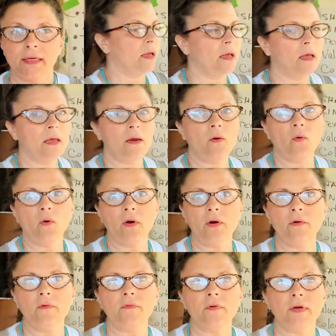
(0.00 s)
In
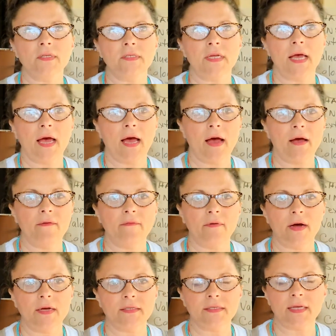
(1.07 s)
order for us to have
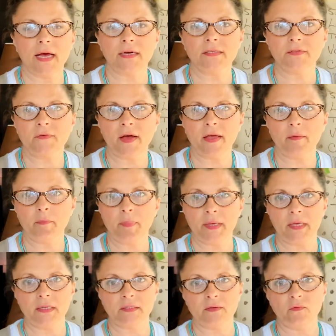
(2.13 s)
a satisfying
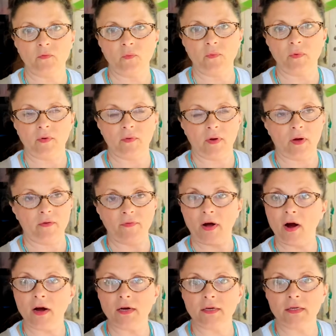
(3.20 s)
piece of
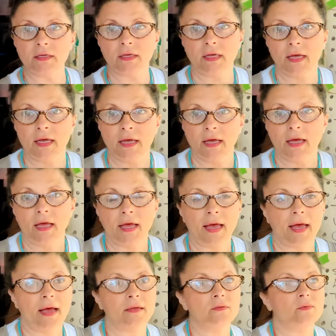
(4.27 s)
art,
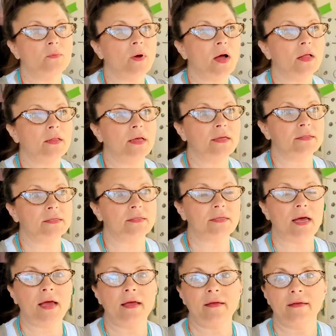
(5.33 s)
as well as a
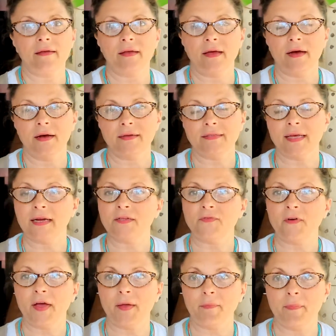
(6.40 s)

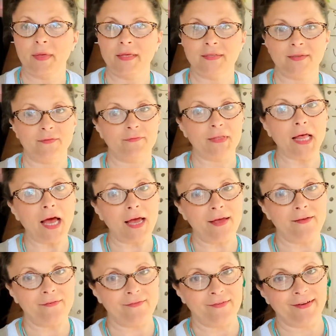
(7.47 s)
satisfying piece of life,